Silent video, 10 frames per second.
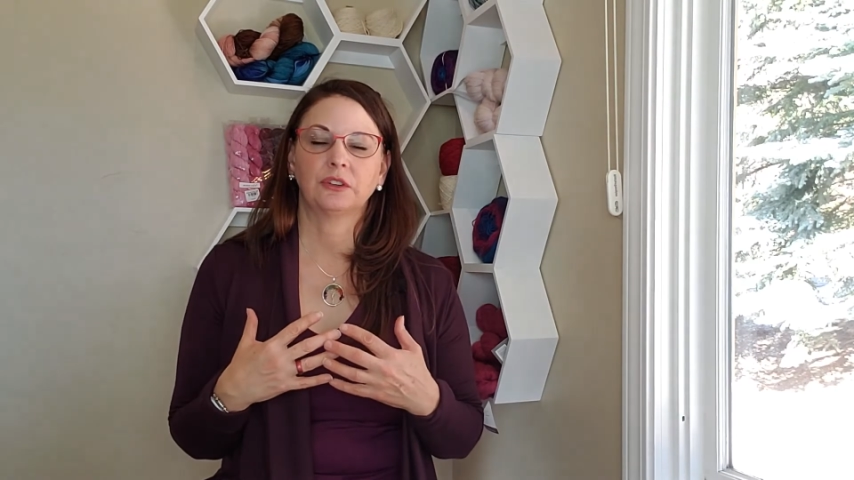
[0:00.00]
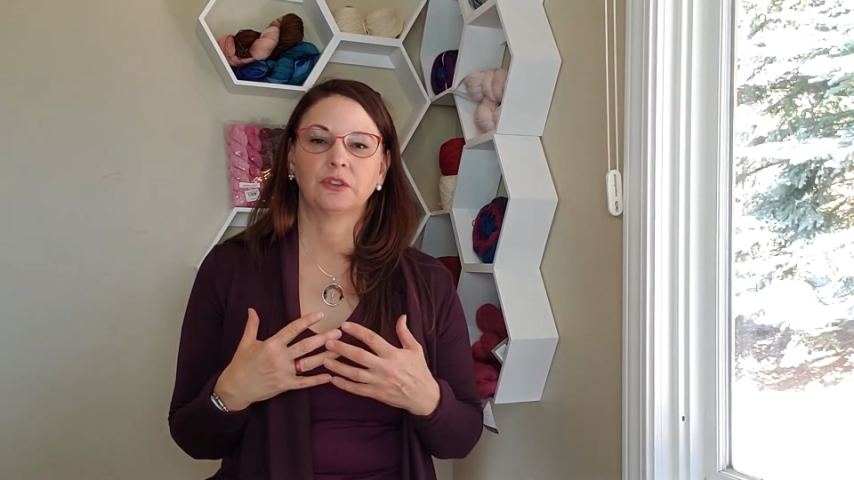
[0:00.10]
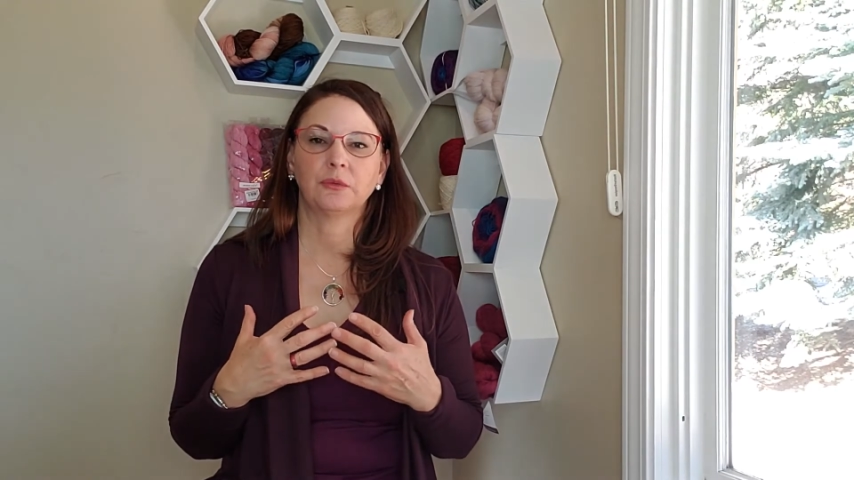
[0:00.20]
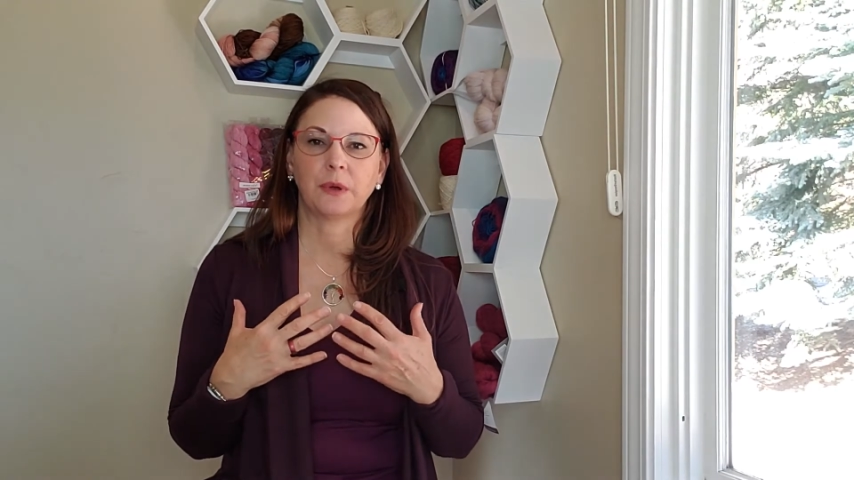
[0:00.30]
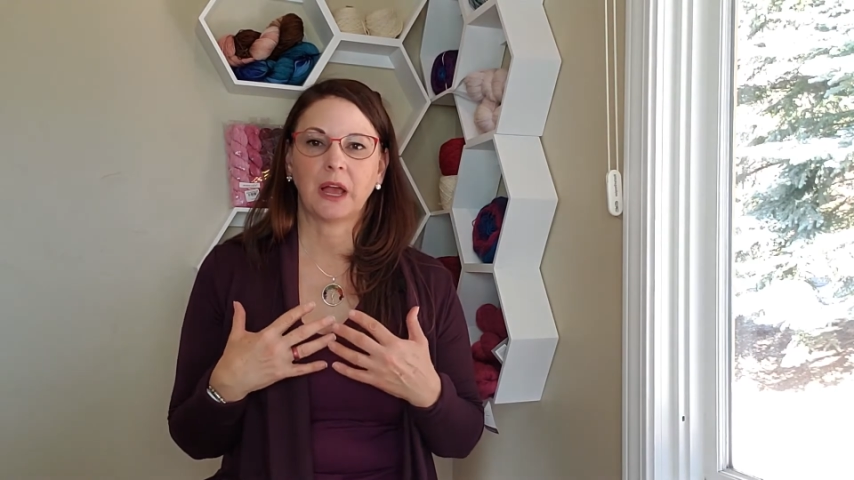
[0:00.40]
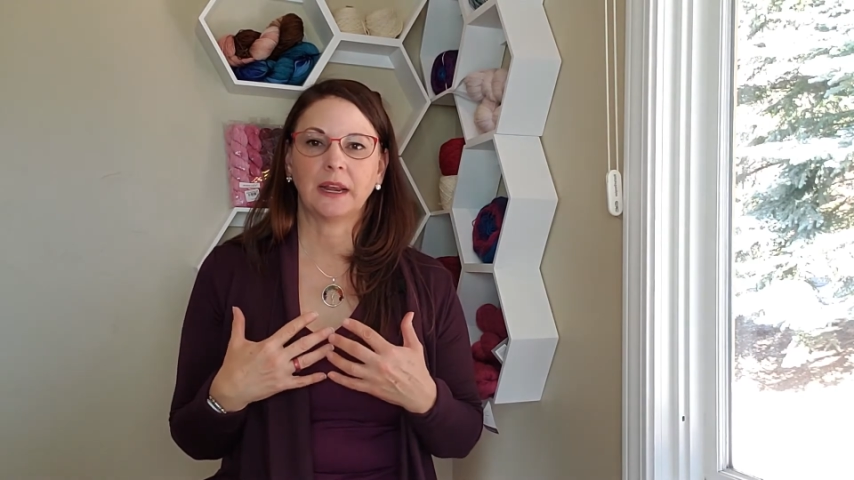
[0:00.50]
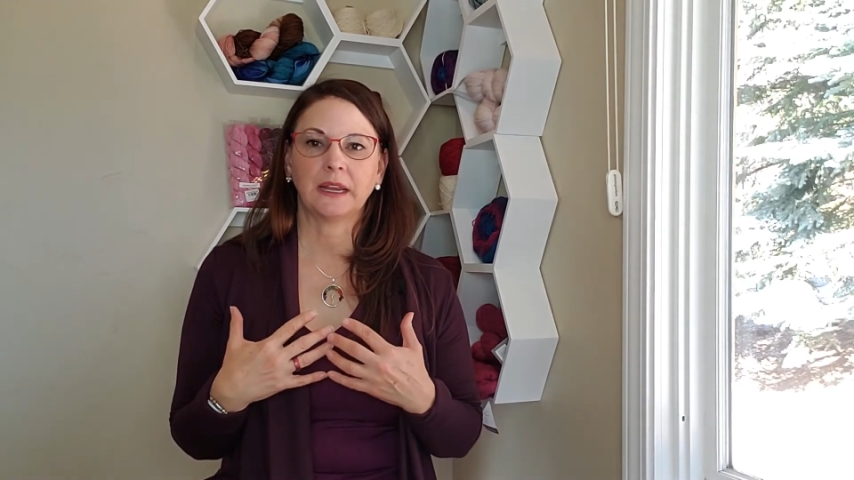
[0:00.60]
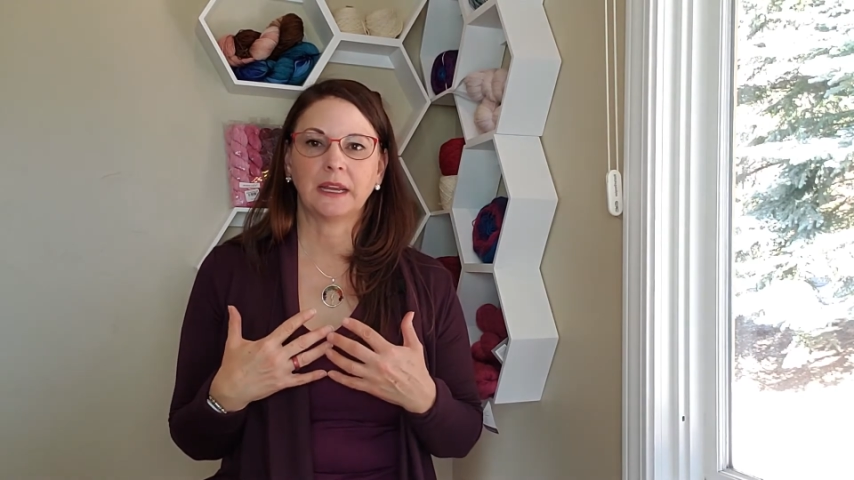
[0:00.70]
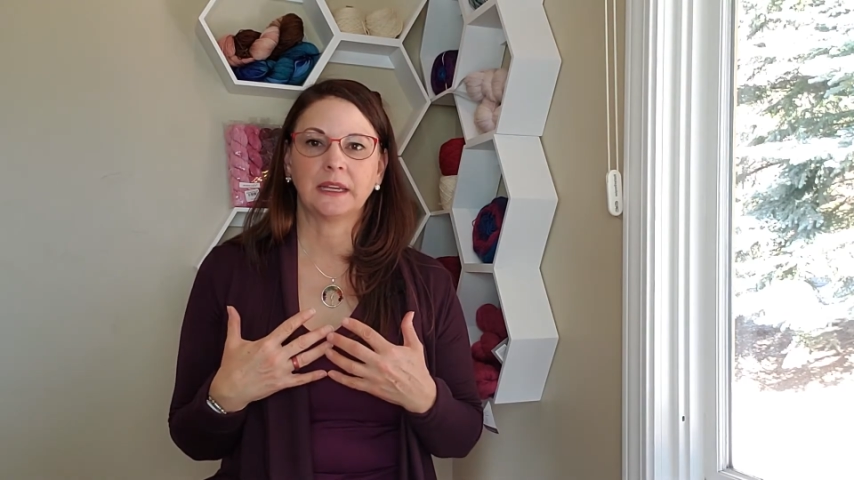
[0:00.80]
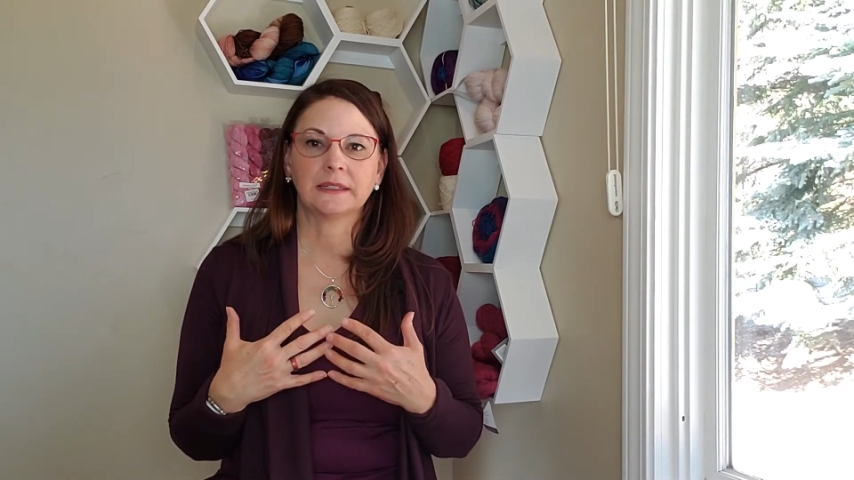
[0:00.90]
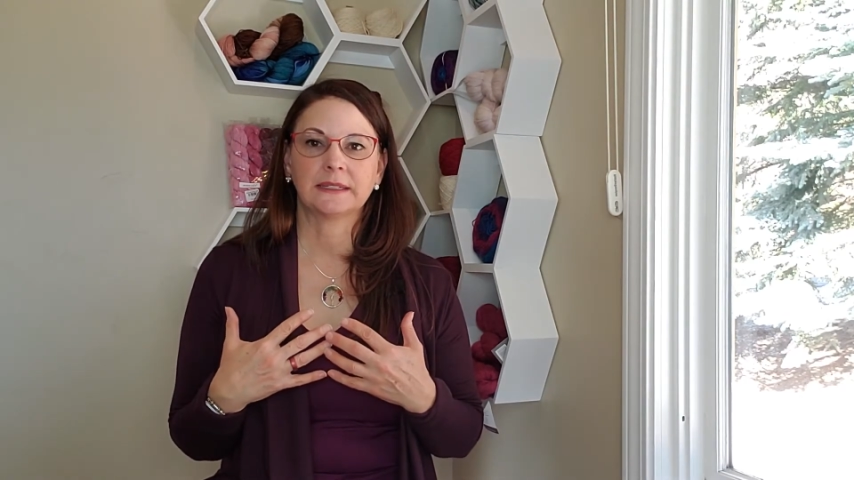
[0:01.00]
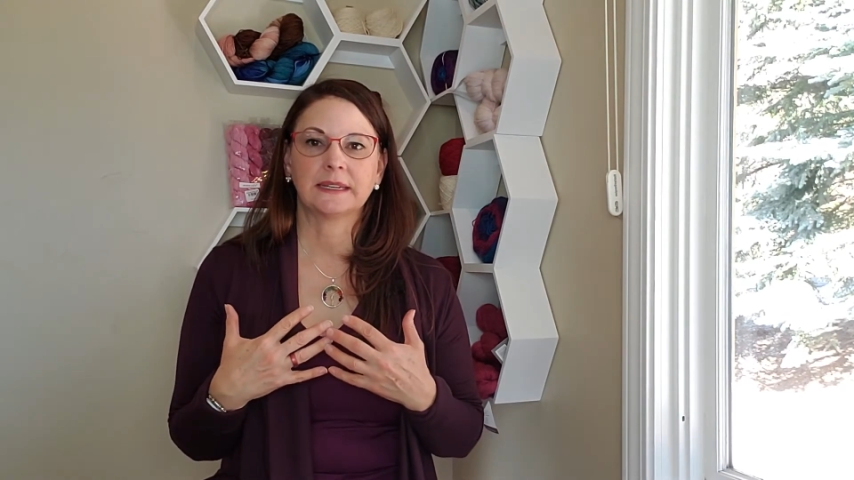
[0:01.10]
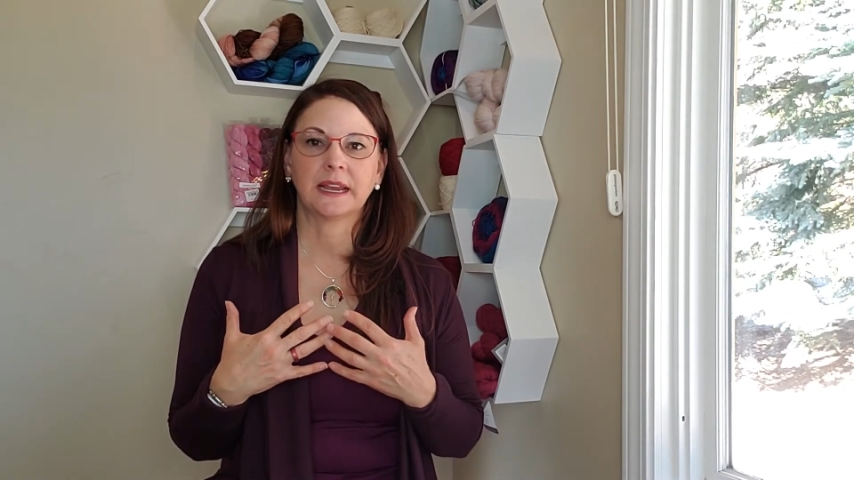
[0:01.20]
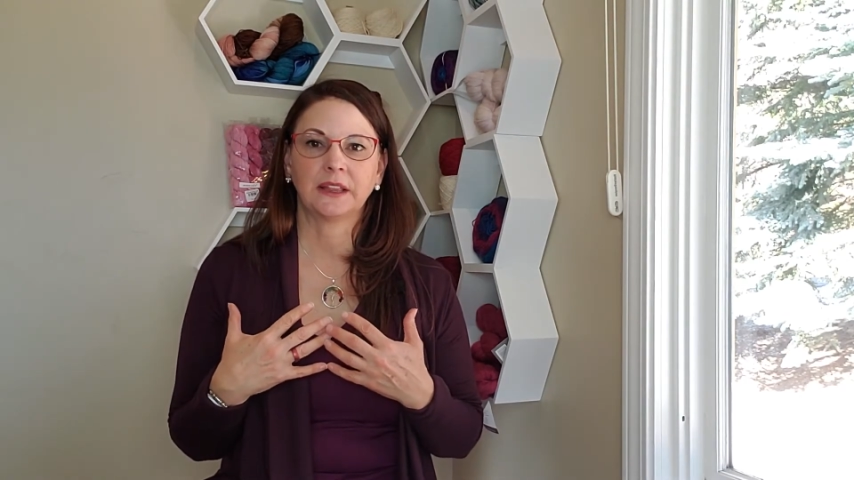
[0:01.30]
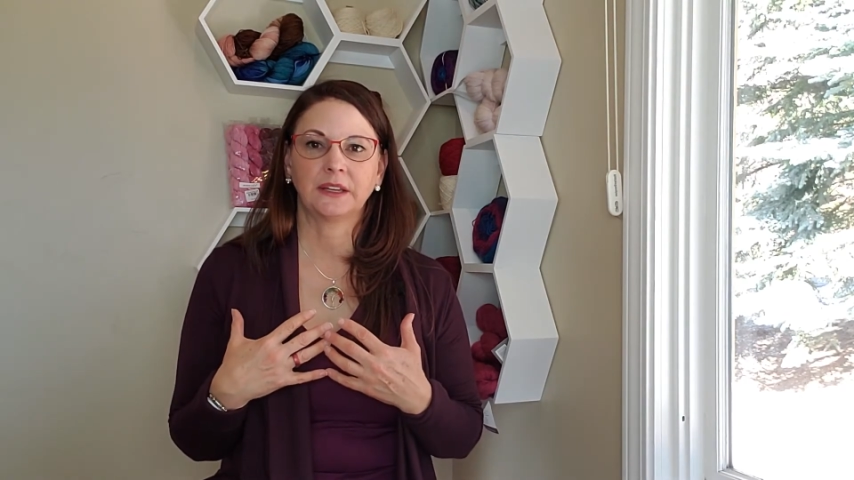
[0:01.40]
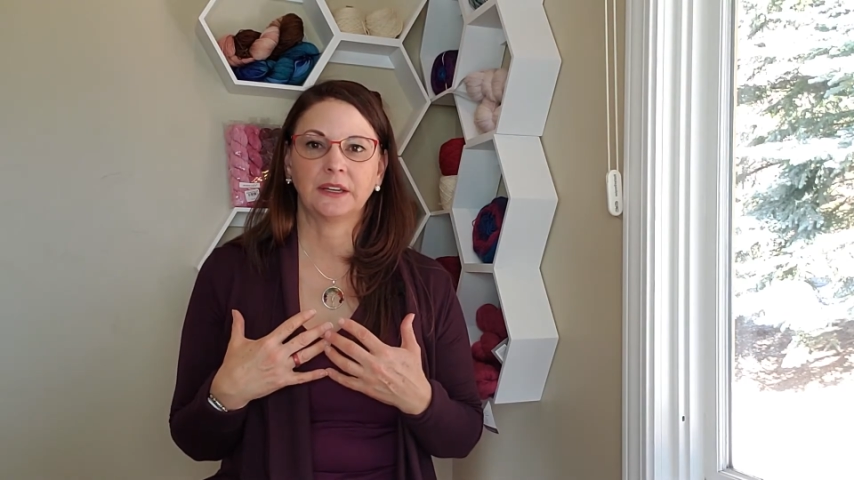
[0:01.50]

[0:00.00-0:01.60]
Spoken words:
your body's telling